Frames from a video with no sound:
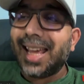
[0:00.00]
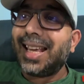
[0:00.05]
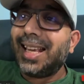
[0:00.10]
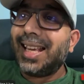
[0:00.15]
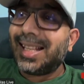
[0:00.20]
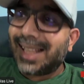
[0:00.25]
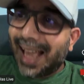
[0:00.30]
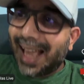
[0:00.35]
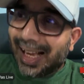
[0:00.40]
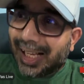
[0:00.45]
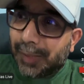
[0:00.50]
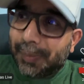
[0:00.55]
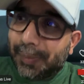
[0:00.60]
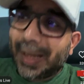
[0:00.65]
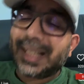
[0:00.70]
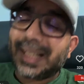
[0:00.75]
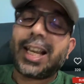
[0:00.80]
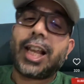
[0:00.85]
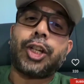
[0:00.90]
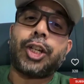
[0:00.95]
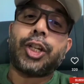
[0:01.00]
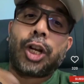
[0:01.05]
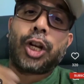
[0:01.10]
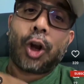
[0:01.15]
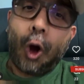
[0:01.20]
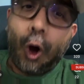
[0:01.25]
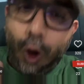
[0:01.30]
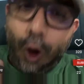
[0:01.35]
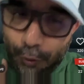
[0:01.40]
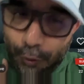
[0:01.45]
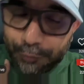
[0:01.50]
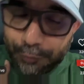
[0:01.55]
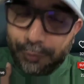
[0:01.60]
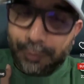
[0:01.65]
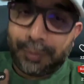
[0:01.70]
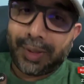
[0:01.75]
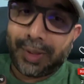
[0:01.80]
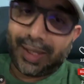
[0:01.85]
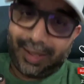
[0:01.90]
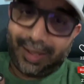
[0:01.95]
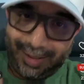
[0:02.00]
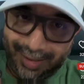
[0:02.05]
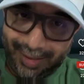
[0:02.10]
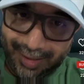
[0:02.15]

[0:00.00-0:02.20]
his expectation of me.